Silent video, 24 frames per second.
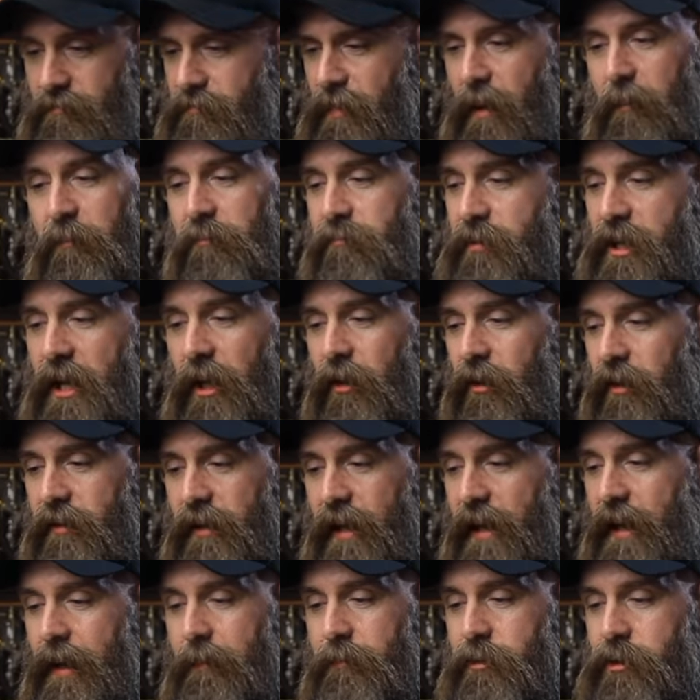I'm killing
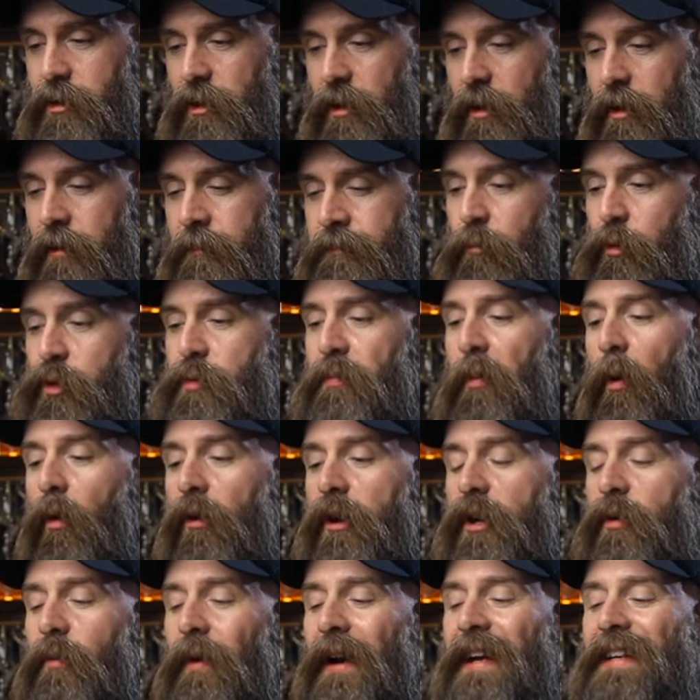that, I'm sure. Was
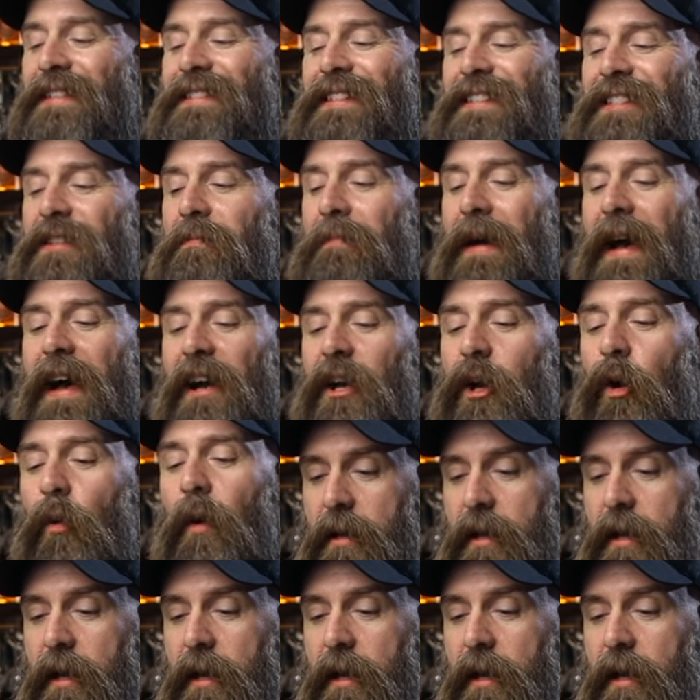born and raised in tobacco